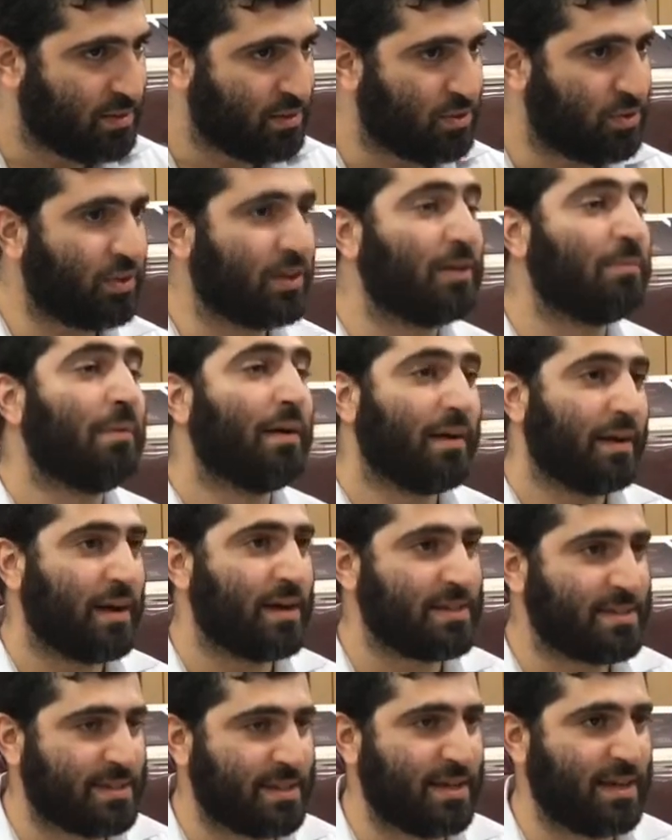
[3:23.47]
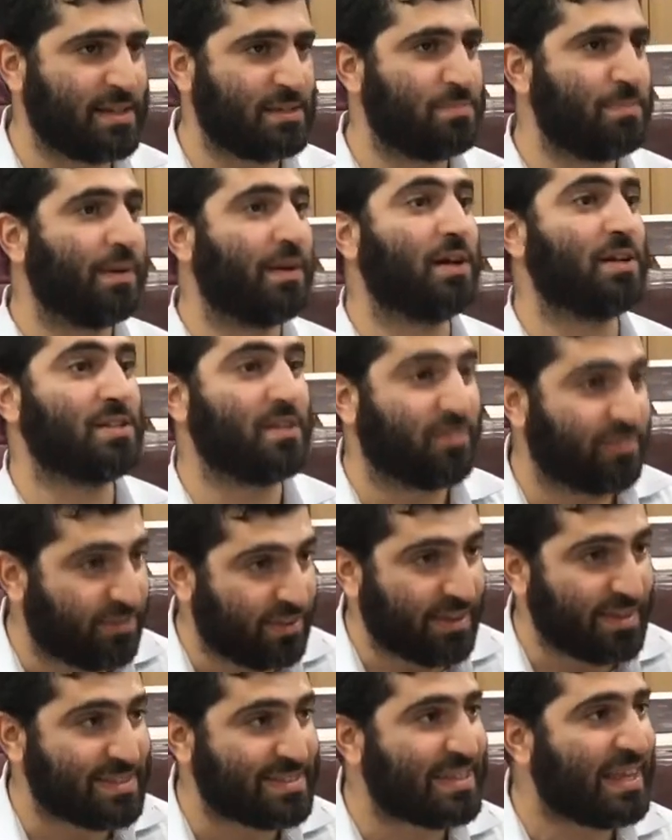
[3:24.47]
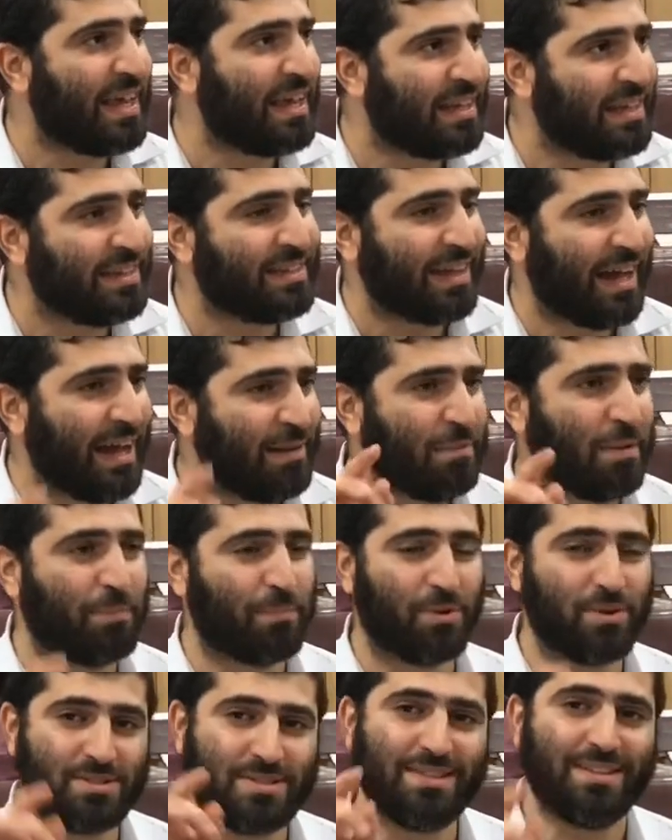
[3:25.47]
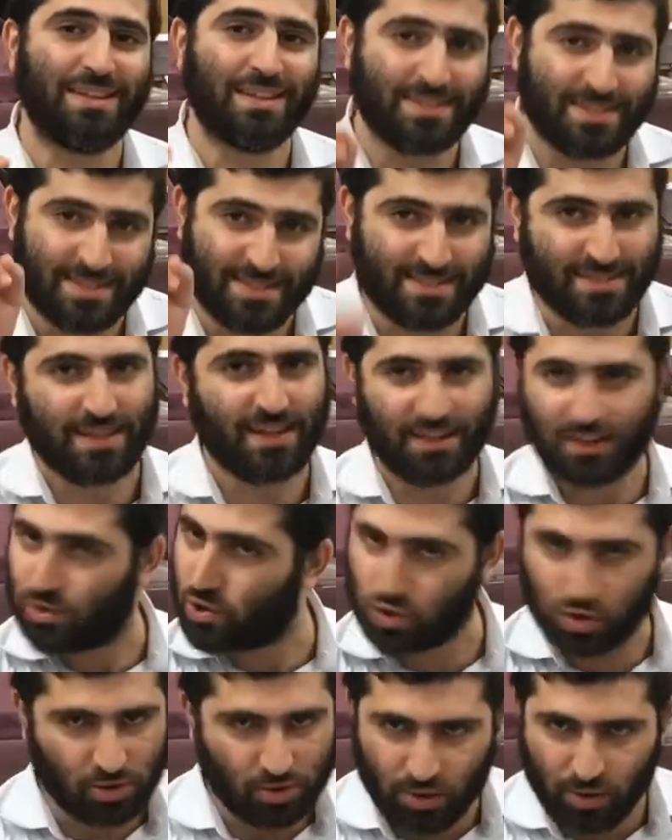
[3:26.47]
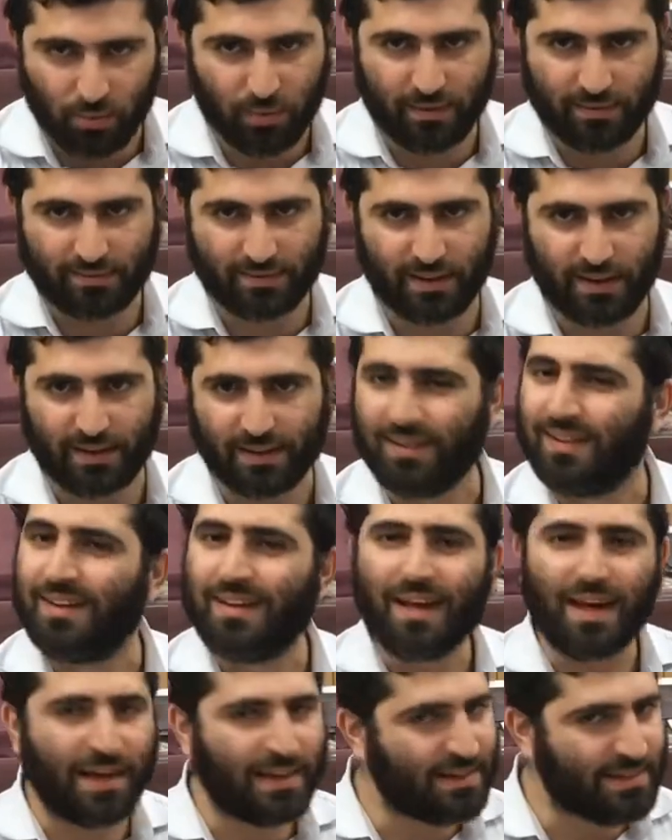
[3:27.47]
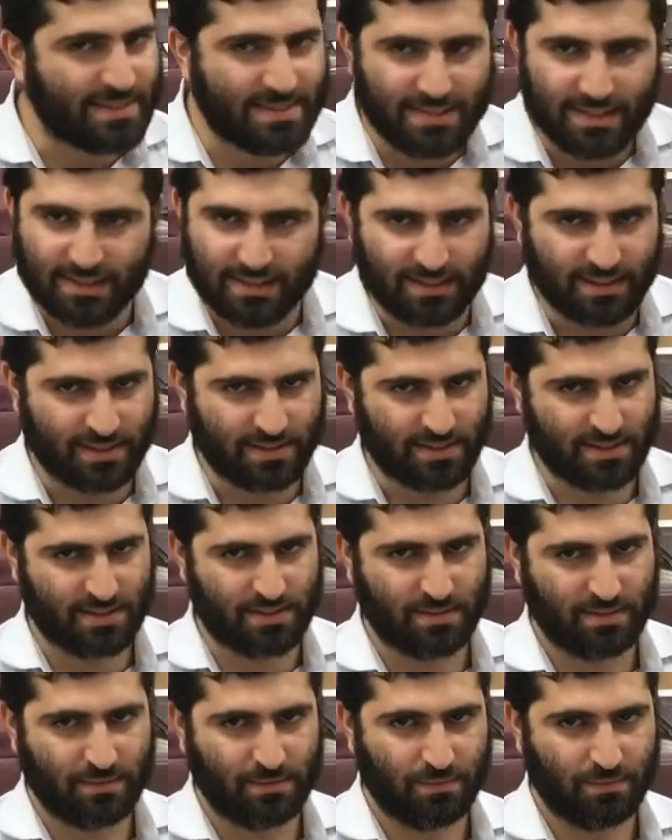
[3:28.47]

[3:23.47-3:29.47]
The Gemara says, because of this, anytime a person gets sick, you should know one thing. Any sickness,